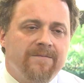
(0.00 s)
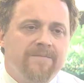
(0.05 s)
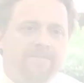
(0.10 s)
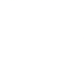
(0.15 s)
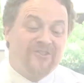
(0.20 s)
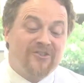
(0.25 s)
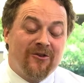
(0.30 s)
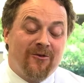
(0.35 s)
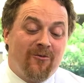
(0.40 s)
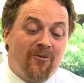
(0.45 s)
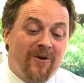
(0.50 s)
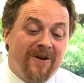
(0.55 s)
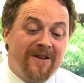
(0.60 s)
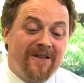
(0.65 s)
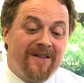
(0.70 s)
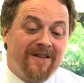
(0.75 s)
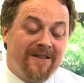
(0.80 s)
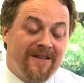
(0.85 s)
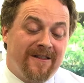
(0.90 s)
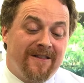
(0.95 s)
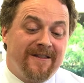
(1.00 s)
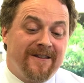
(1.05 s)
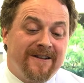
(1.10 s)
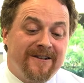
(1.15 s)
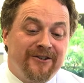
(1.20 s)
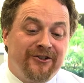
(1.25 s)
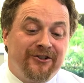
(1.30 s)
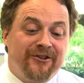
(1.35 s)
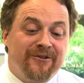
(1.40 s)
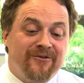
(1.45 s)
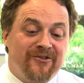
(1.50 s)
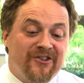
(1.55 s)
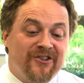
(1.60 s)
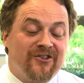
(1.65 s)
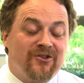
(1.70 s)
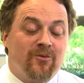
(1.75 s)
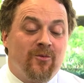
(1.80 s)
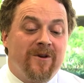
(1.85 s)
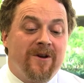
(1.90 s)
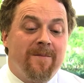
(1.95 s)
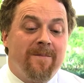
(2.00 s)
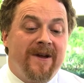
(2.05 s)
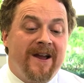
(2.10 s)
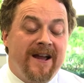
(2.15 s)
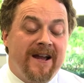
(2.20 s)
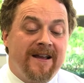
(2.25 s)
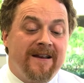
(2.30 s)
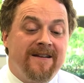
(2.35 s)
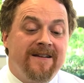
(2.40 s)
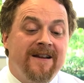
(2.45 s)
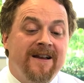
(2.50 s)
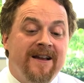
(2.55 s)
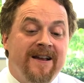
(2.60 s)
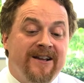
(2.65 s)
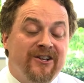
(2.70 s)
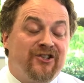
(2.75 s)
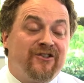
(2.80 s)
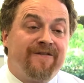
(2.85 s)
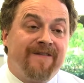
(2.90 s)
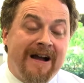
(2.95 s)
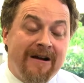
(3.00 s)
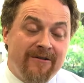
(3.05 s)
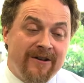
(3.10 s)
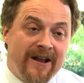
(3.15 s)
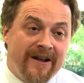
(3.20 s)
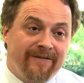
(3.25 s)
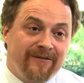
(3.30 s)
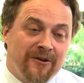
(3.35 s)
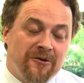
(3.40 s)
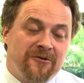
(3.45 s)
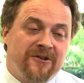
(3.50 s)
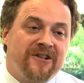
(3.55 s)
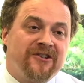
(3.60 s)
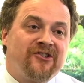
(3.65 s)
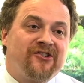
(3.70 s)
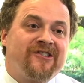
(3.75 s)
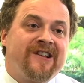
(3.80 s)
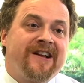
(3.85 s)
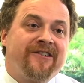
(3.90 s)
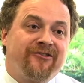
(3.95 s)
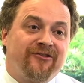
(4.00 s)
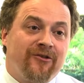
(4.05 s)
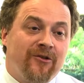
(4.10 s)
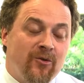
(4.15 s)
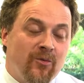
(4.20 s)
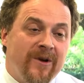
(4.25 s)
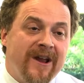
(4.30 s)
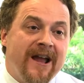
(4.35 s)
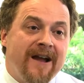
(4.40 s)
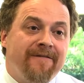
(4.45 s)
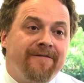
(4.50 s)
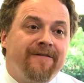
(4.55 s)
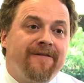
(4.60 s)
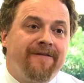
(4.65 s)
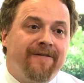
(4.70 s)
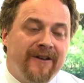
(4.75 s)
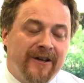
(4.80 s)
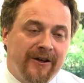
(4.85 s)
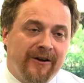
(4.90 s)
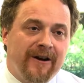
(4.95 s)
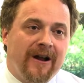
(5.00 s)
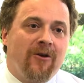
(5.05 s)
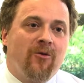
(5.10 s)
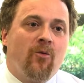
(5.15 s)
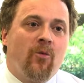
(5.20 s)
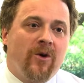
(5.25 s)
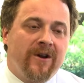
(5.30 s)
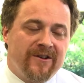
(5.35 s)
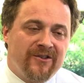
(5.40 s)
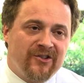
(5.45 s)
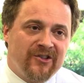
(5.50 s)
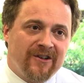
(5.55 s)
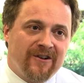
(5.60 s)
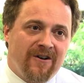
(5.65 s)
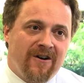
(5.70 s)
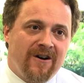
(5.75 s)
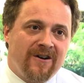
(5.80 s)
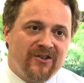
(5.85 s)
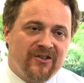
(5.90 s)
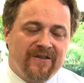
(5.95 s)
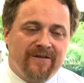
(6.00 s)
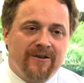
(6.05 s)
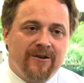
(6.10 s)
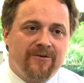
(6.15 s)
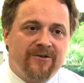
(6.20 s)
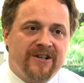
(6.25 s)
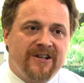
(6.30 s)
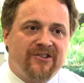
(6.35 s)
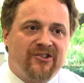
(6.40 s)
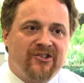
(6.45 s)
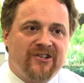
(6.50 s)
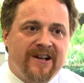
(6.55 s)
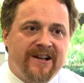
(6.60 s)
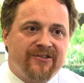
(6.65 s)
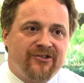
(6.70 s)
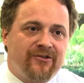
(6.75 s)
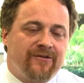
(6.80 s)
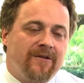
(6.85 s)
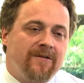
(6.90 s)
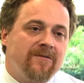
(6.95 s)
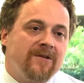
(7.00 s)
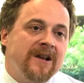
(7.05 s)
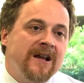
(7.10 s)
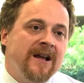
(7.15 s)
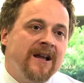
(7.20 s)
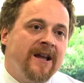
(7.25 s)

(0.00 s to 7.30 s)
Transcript: And so one of the, the issues is when a man is found to have low testosterone, we have to figure out what is the cause of low testosterone.